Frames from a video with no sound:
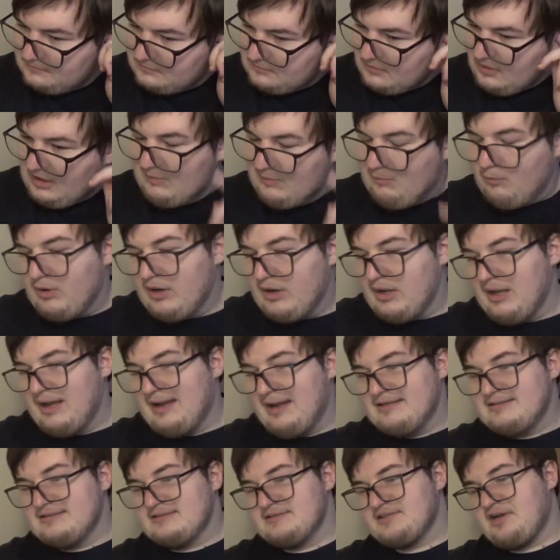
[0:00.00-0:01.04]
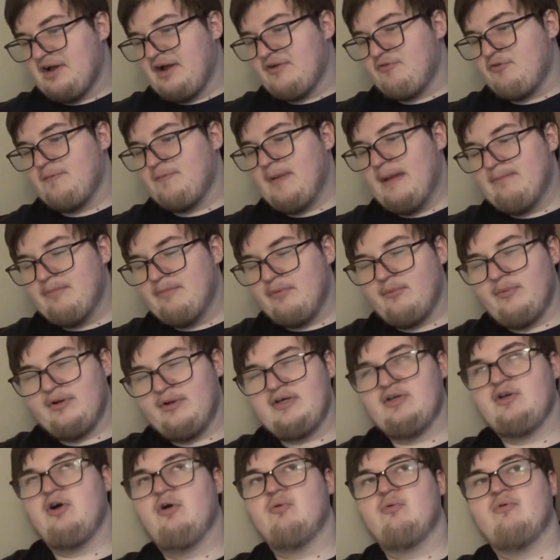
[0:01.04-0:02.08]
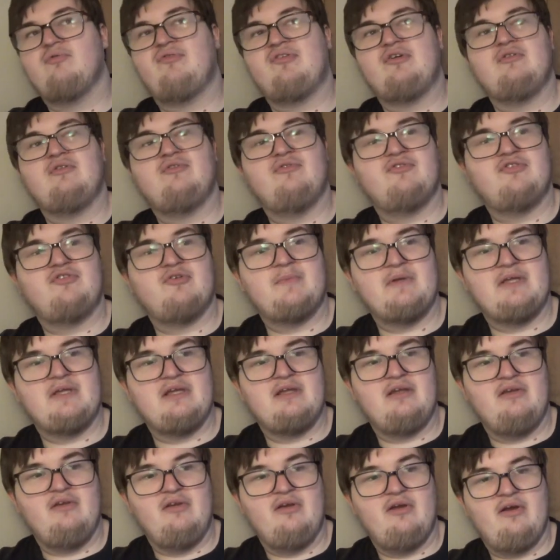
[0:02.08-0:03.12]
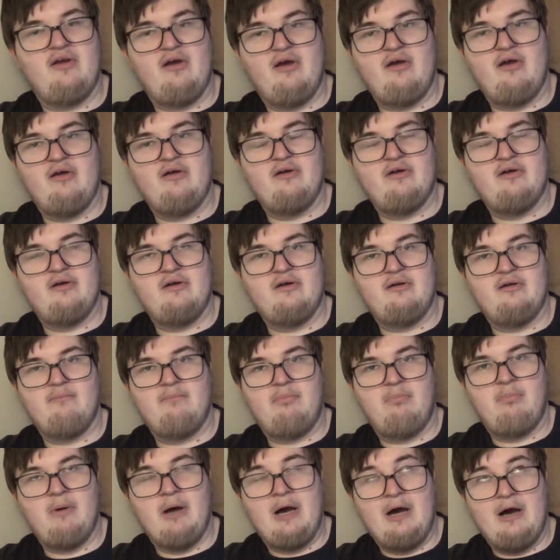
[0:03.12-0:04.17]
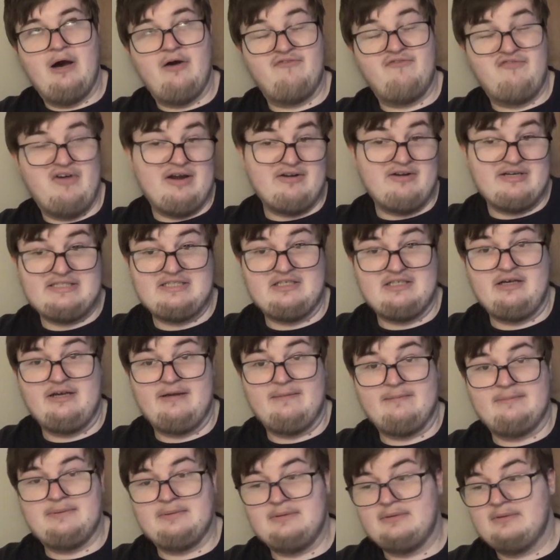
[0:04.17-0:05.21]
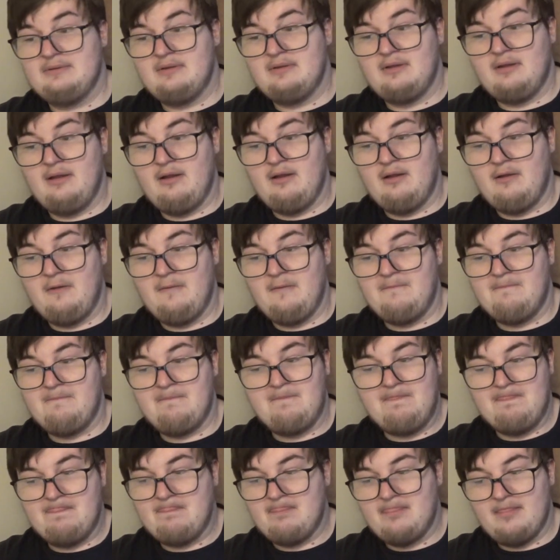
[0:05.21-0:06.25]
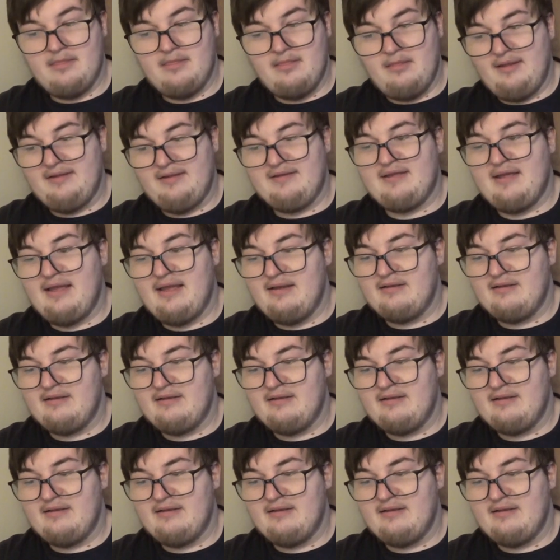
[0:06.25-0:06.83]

And I remember when it got revealed to be fairy type, like it